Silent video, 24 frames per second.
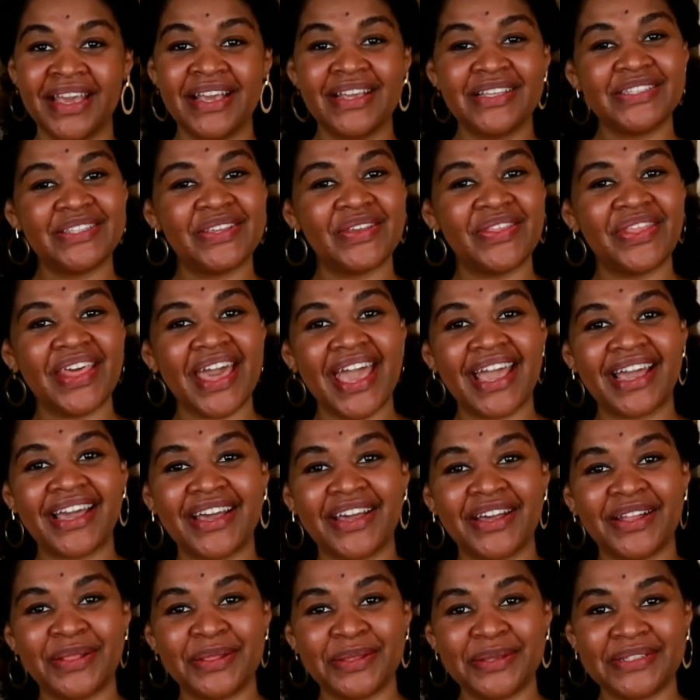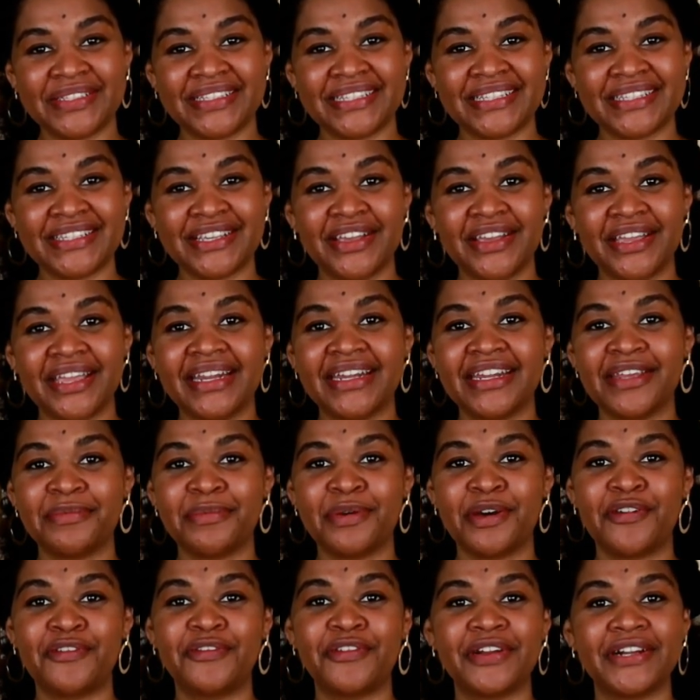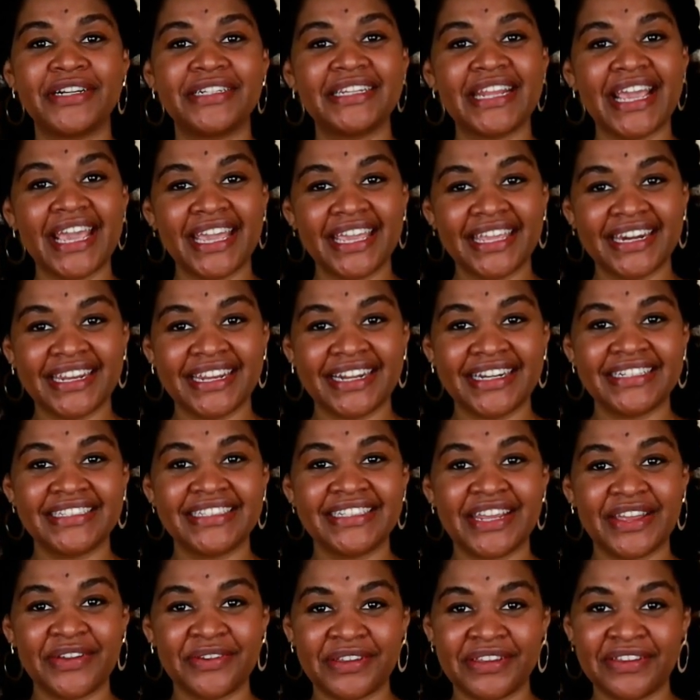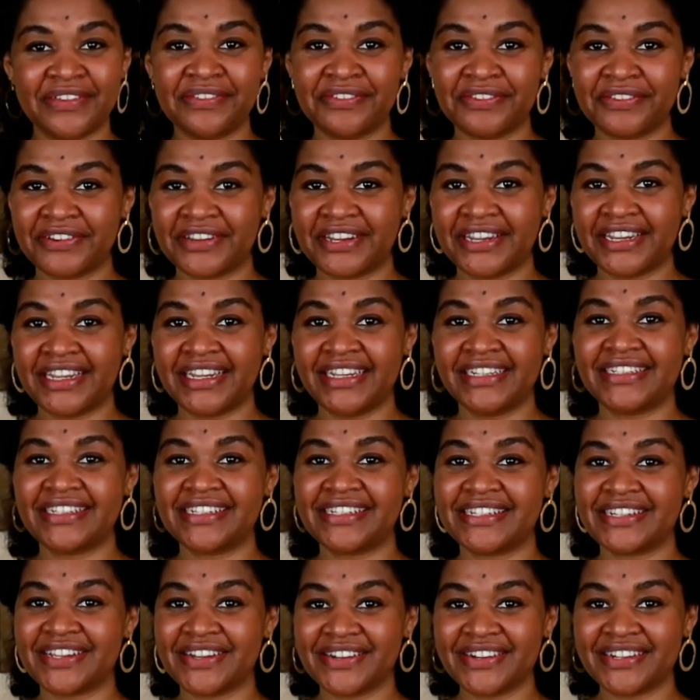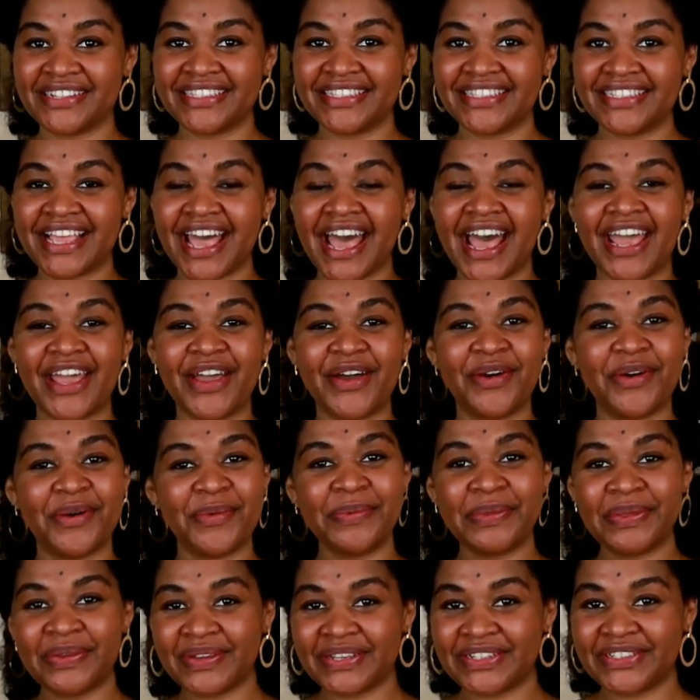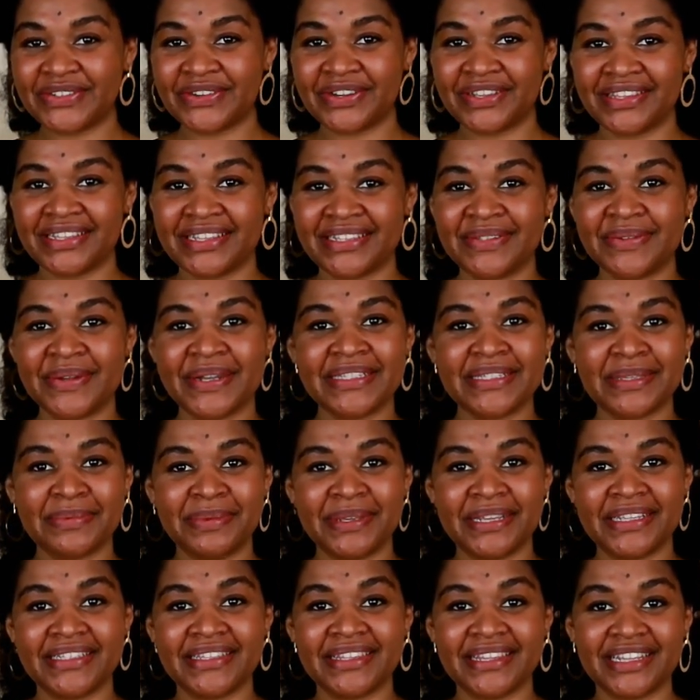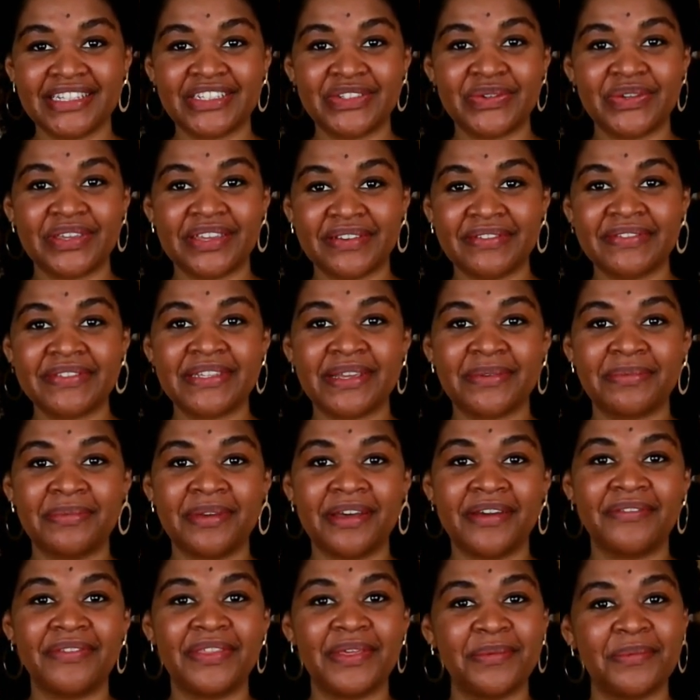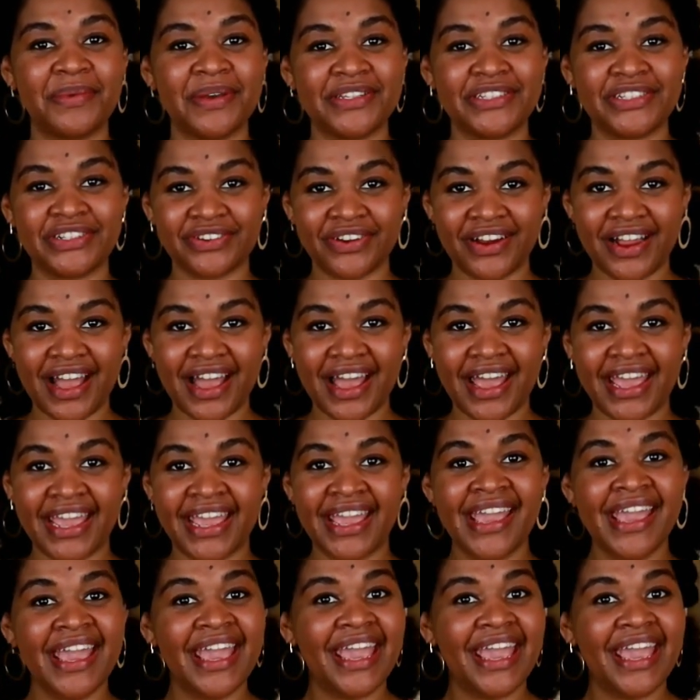So that concludes this cooking demo for Decadent dairy-free desserts. I hope you enjoyed these recipes and that you'll give some of them a try.